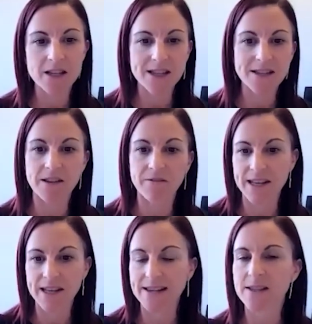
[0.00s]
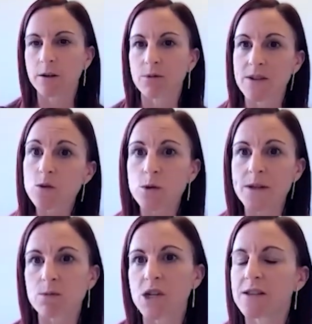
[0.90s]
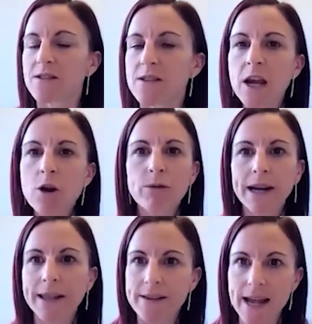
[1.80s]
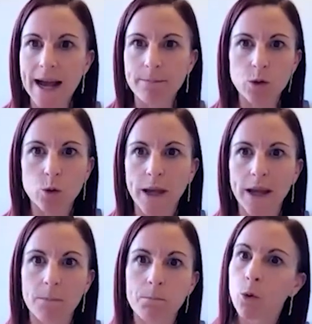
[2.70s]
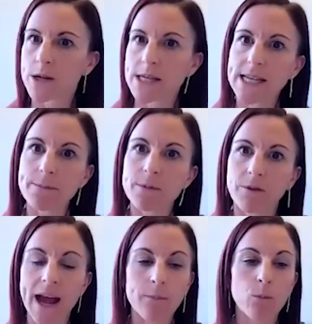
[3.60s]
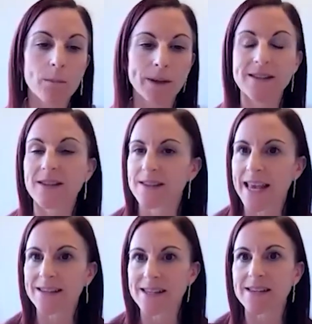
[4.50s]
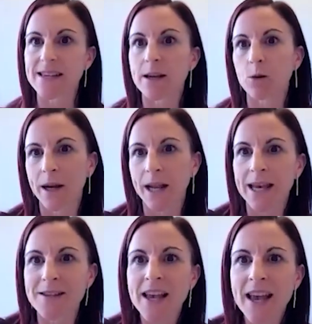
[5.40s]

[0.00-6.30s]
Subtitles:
So this is a fantastic resource, which is really talking more in depth around what Medicines Access Equity is.